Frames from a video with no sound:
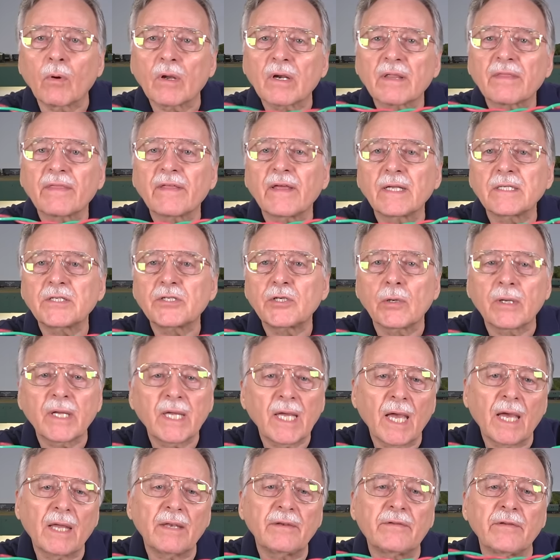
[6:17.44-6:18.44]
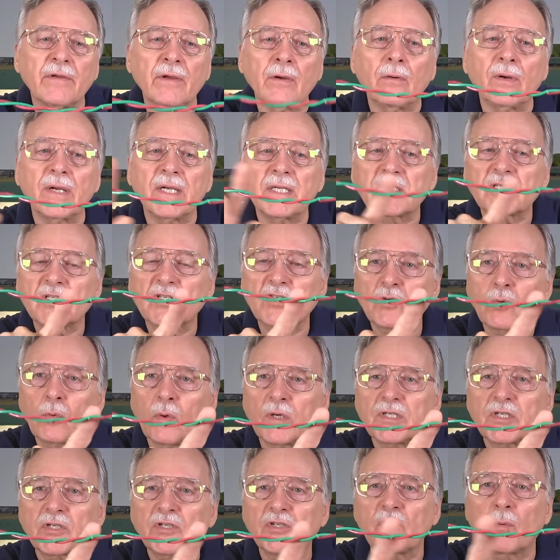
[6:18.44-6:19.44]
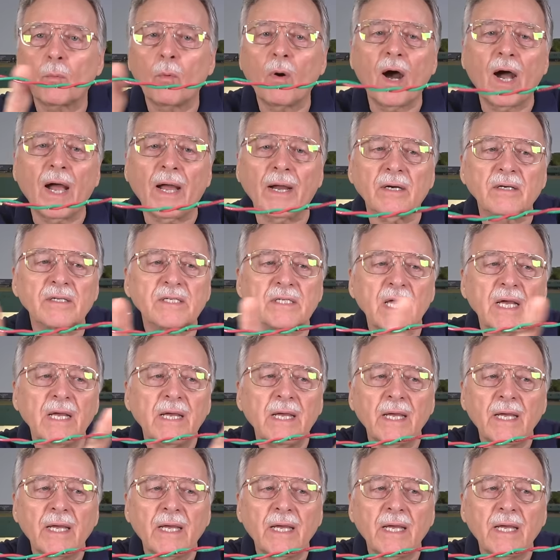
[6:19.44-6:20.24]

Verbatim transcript: one of the things you can do is twist your wires.